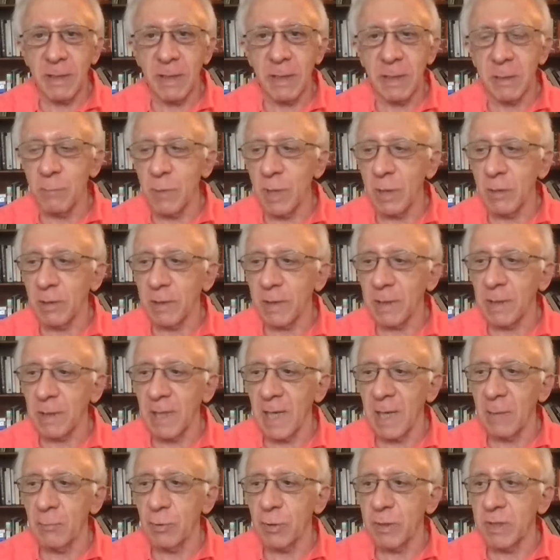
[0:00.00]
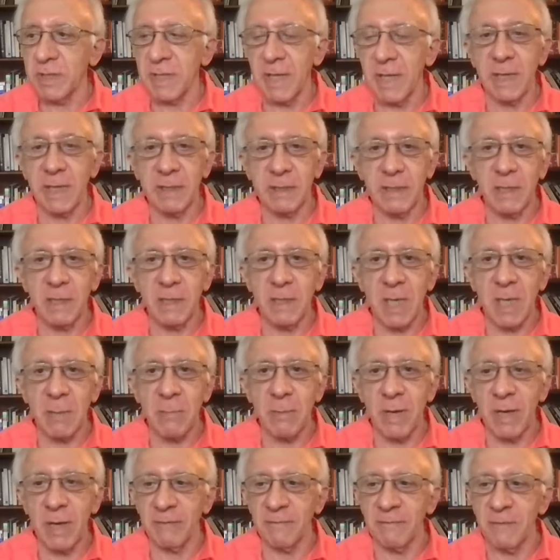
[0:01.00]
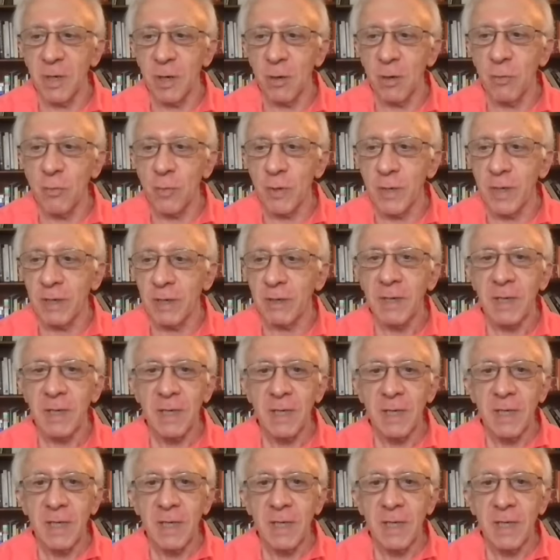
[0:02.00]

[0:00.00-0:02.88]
in, American labor is that it didn't come out of nowhere.